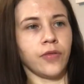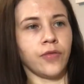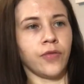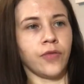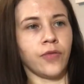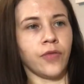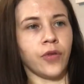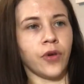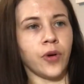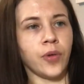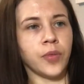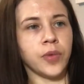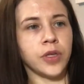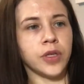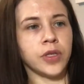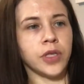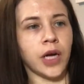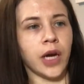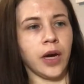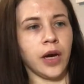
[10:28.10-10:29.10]
from the
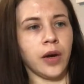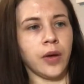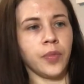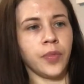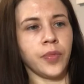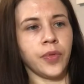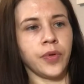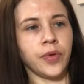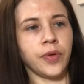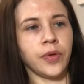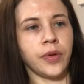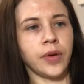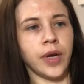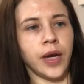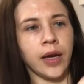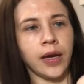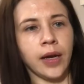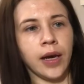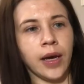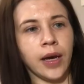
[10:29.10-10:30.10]
top
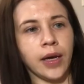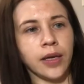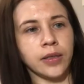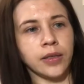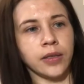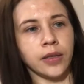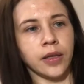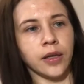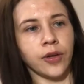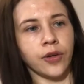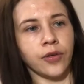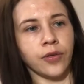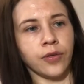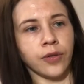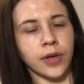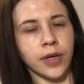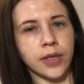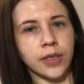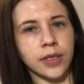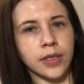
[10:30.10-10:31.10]
and it has little
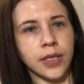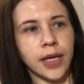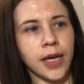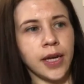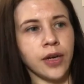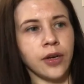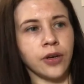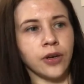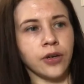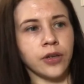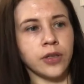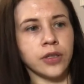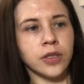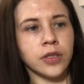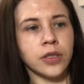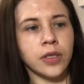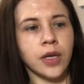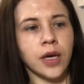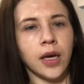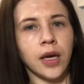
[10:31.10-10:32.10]
containers,